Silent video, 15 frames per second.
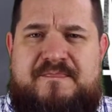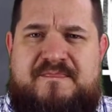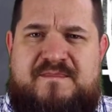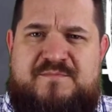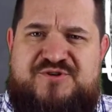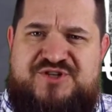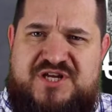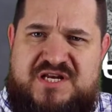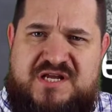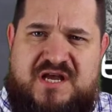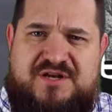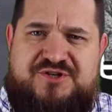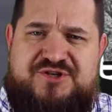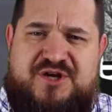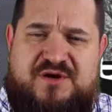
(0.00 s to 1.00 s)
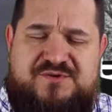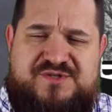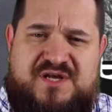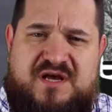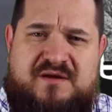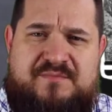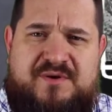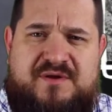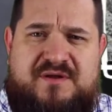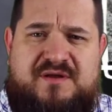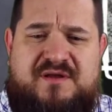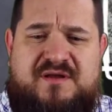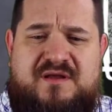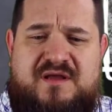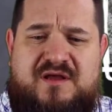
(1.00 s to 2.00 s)
The machine gun shows up,
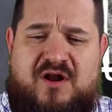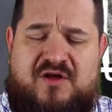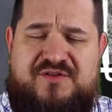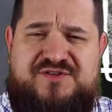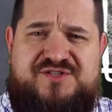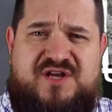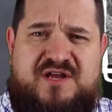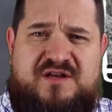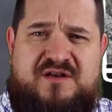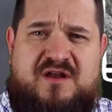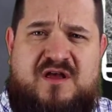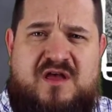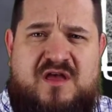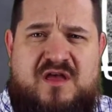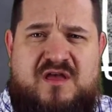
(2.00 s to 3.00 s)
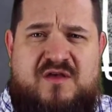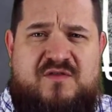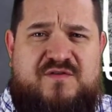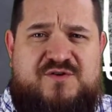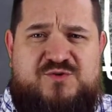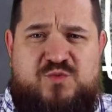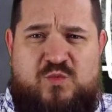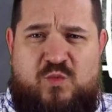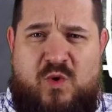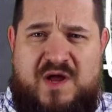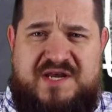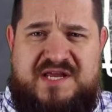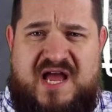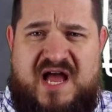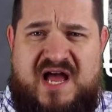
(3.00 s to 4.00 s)
and all of a sudden there's
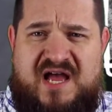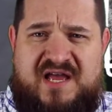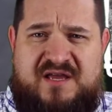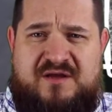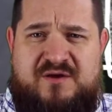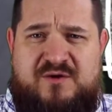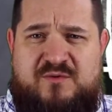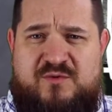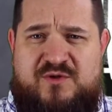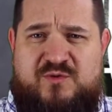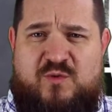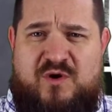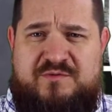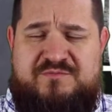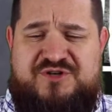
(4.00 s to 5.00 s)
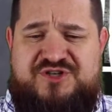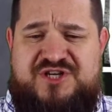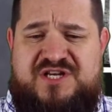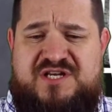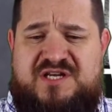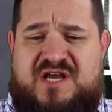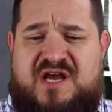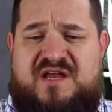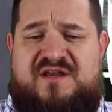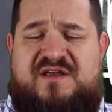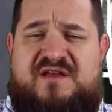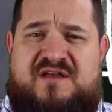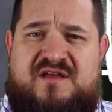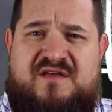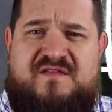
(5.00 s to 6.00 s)
one guy with one machine gun
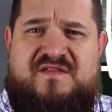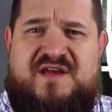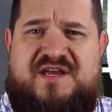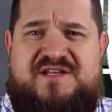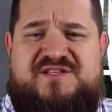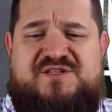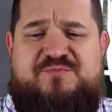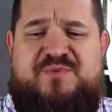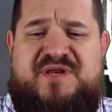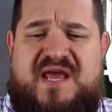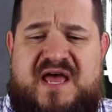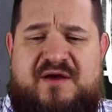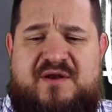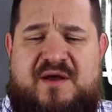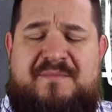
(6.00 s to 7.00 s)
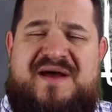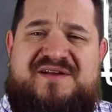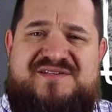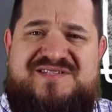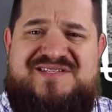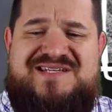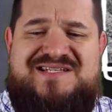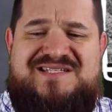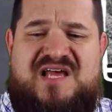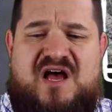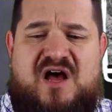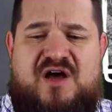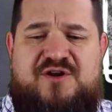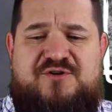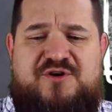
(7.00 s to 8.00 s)
that could spit out about
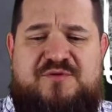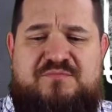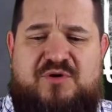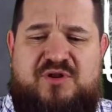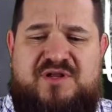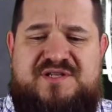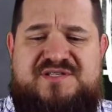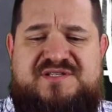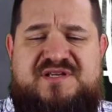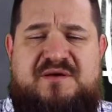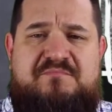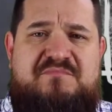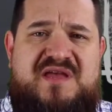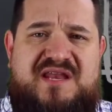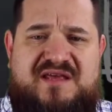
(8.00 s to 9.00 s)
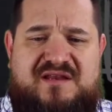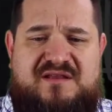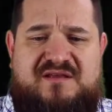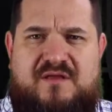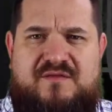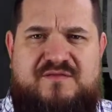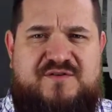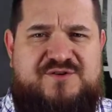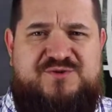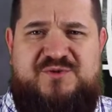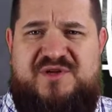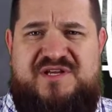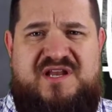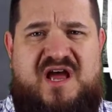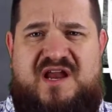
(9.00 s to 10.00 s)
600 bullets a minute. There's
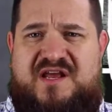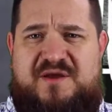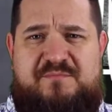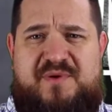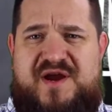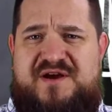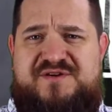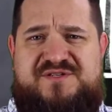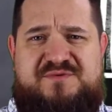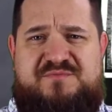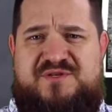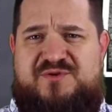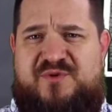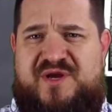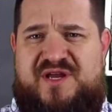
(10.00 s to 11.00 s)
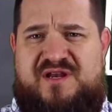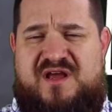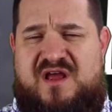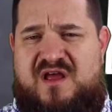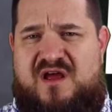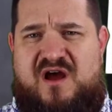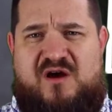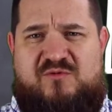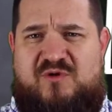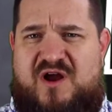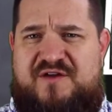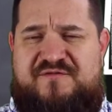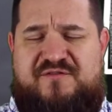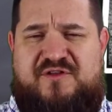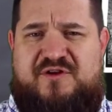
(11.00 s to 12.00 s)
really not a comparison between a
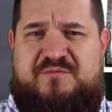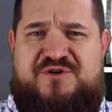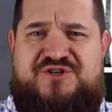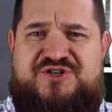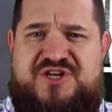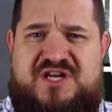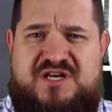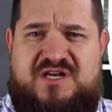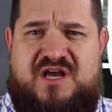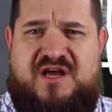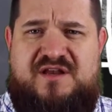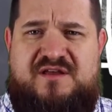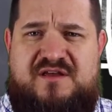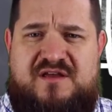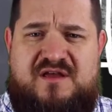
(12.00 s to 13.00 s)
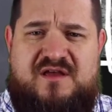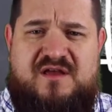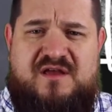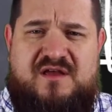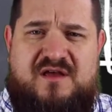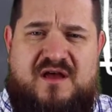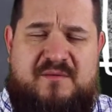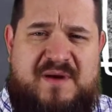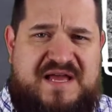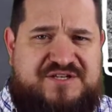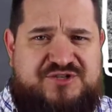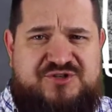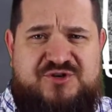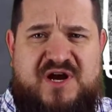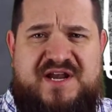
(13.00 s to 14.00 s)
rifle and a machine gun.
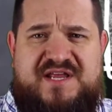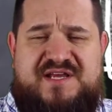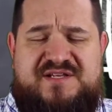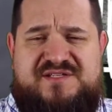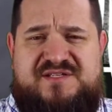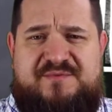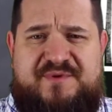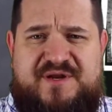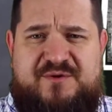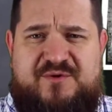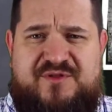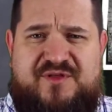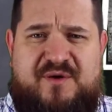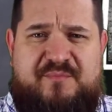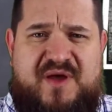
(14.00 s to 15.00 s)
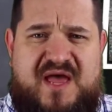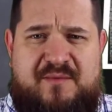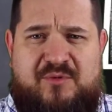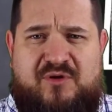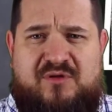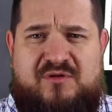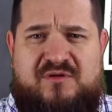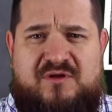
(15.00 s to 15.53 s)
Imagine trying to hit somebody with a pebble.